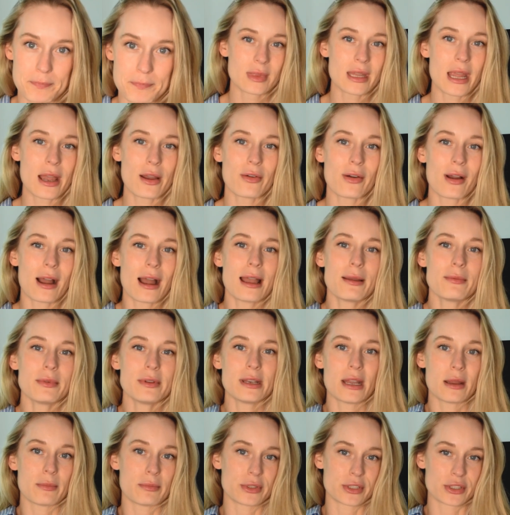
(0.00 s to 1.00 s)
Now, I'm a
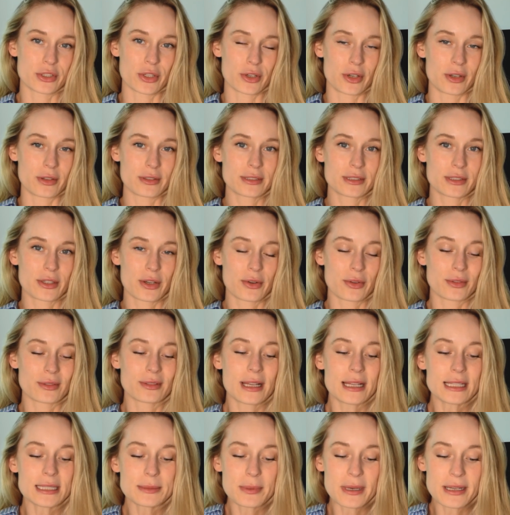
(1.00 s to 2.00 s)
numbers girl, so
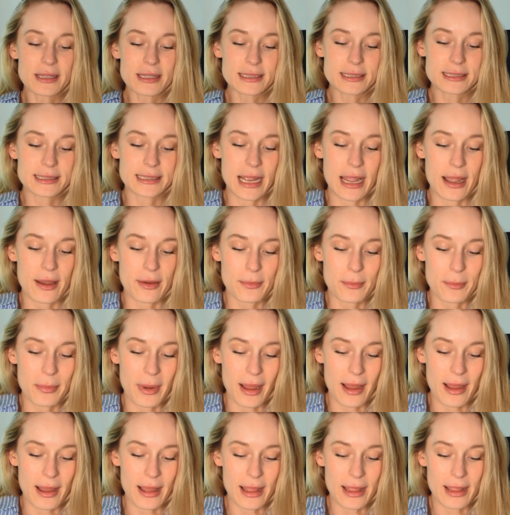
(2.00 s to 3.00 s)
let's break this down
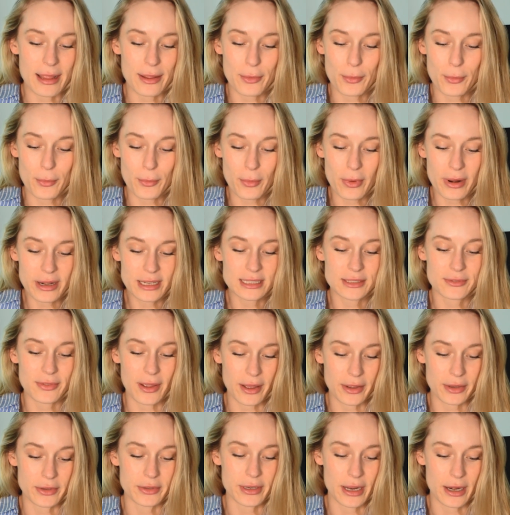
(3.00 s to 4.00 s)
by what it's
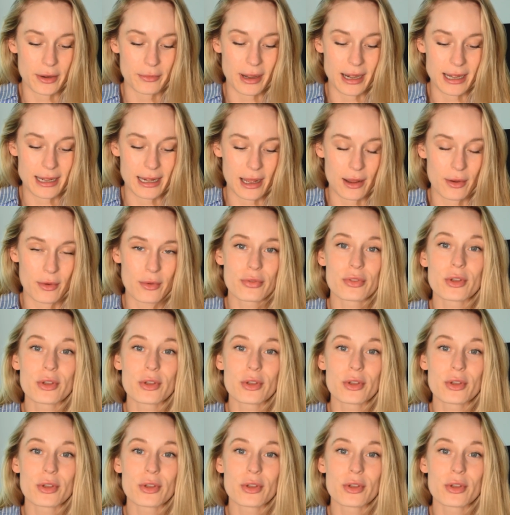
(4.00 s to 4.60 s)
valued at right now.